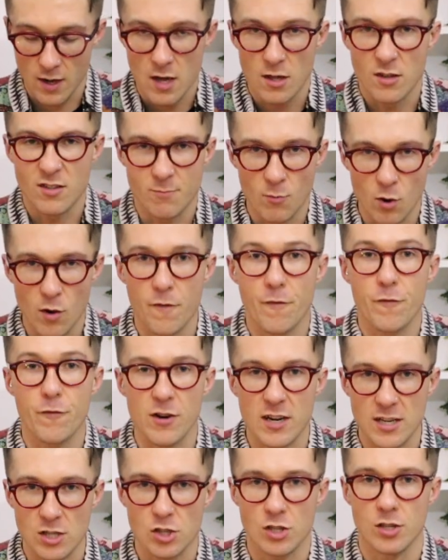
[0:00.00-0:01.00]
of there's more
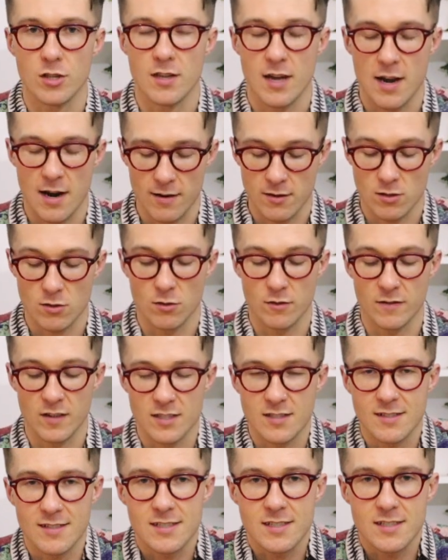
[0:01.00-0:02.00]
friction there it's sort of
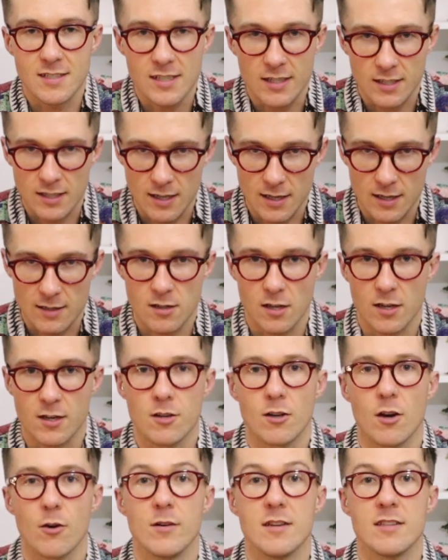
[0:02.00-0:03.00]
it's sticky it's like
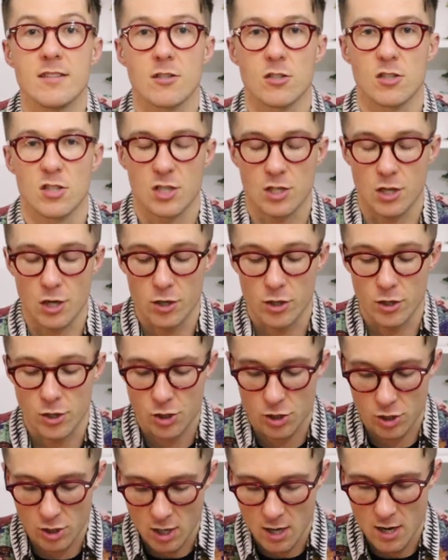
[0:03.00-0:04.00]
you're going into
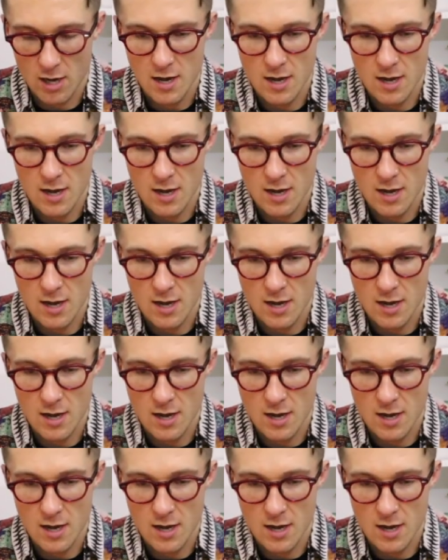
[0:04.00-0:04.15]
slush